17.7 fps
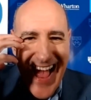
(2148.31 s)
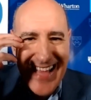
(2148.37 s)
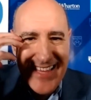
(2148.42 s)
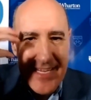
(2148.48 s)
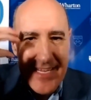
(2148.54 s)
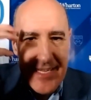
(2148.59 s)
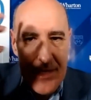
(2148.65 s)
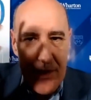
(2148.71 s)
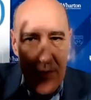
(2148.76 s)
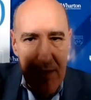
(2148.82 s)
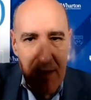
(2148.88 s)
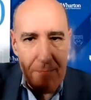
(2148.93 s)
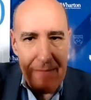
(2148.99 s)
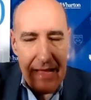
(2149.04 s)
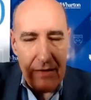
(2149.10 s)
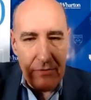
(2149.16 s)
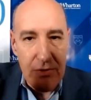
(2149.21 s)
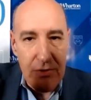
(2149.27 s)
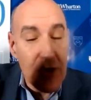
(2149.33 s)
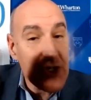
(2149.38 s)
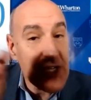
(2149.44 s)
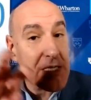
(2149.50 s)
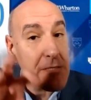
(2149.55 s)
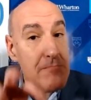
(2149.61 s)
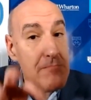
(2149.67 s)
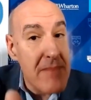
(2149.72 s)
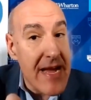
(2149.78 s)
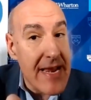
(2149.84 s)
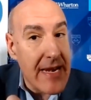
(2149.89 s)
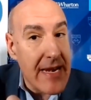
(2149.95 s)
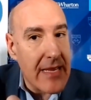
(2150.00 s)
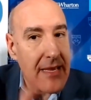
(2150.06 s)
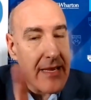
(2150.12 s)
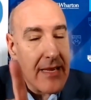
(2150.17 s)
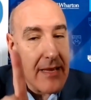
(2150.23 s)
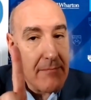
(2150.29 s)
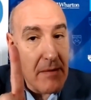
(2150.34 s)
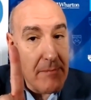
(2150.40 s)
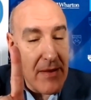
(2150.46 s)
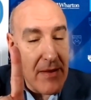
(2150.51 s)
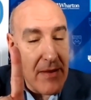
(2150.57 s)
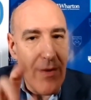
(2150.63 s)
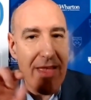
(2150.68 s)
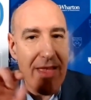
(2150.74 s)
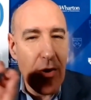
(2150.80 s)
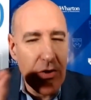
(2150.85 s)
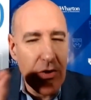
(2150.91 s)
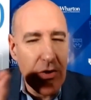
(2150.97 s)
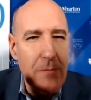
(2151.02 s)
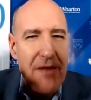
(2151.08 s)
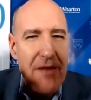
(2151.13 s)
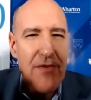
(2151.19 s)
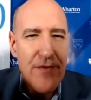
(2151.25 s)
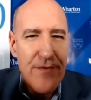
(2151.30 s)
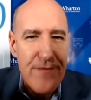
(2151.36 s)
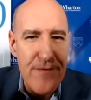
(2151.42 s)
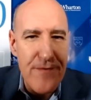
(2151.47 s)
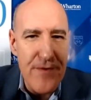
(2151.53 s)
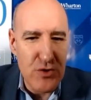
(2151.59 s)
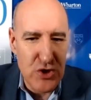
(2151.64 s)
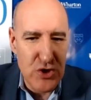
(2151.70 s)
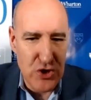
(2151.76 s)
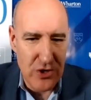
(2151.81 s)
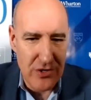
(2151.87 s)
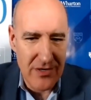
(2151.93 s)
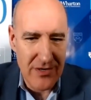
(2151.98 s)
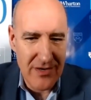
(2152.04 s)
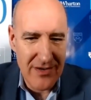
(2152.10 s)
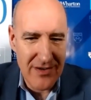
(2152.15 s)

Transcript: attitude about not just money but by the way also about the future